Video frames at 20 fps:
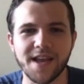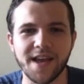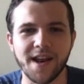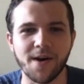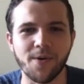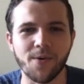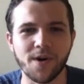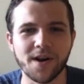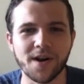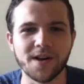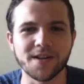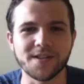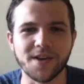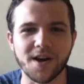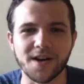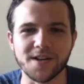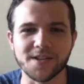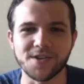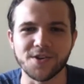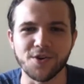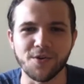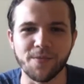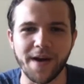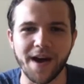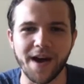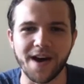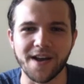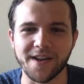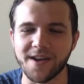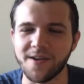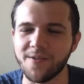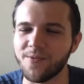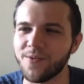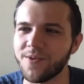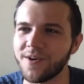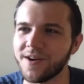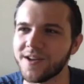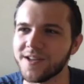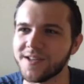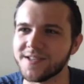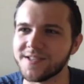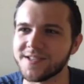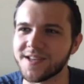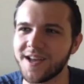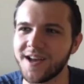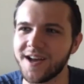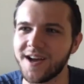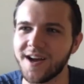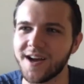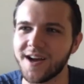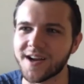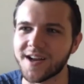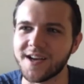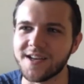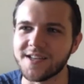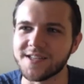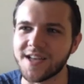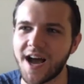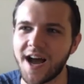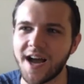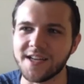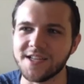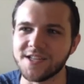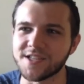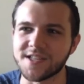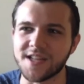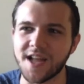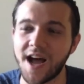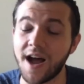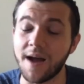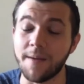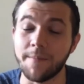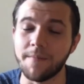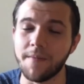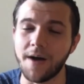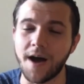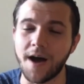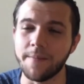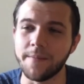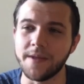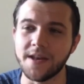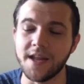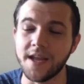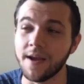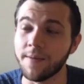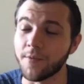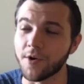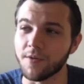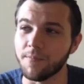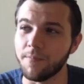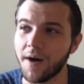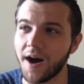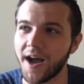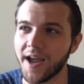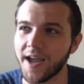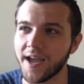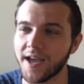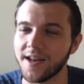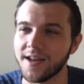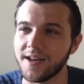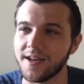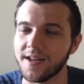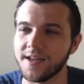And I wanted to talk to you about it was, uh, cause I just, I'm, I'm enamored by it,